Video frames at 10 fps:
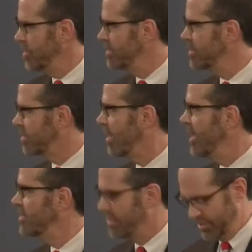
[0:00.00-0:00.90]
Jesus
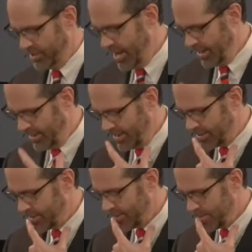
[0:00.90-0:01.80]
Christ is saying
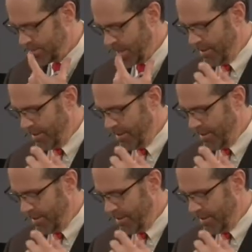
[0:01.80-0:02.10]
this.